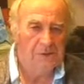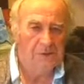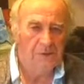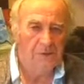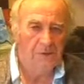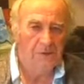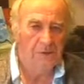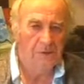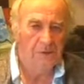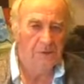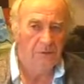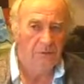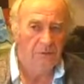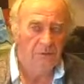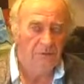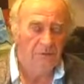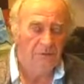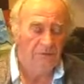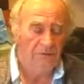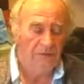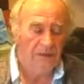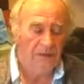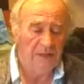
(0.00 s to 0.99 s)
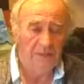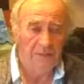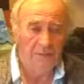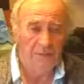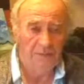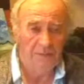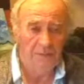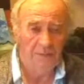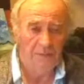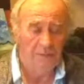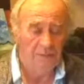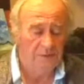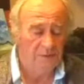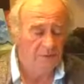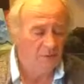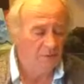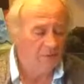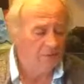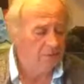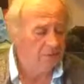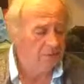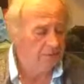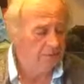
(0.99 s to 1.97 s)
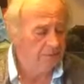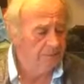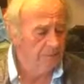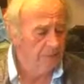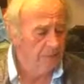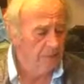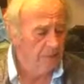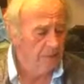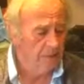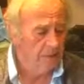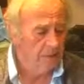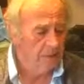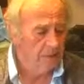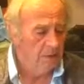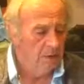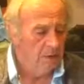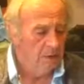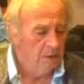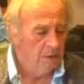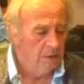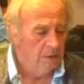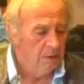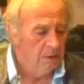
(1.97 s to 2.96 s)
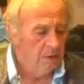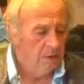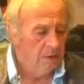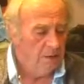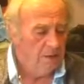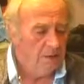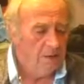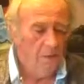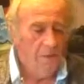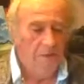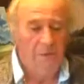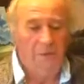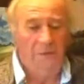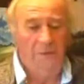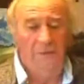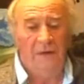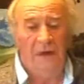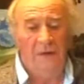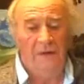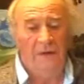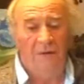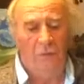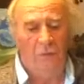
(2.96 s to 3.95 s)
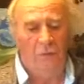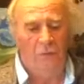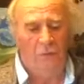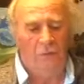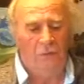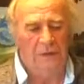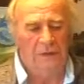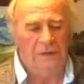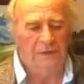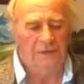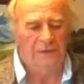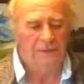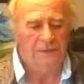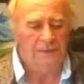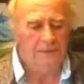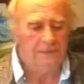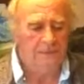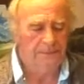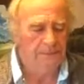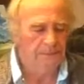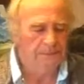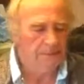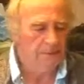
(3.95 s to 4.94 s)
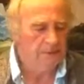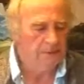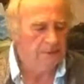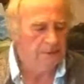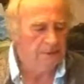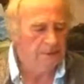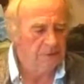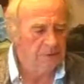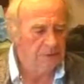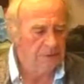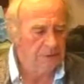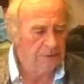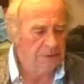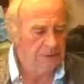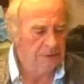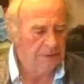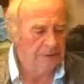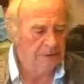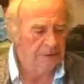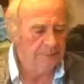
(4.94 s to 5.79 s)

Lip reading: using that fireproof insulation. So there were 5 rows left, and so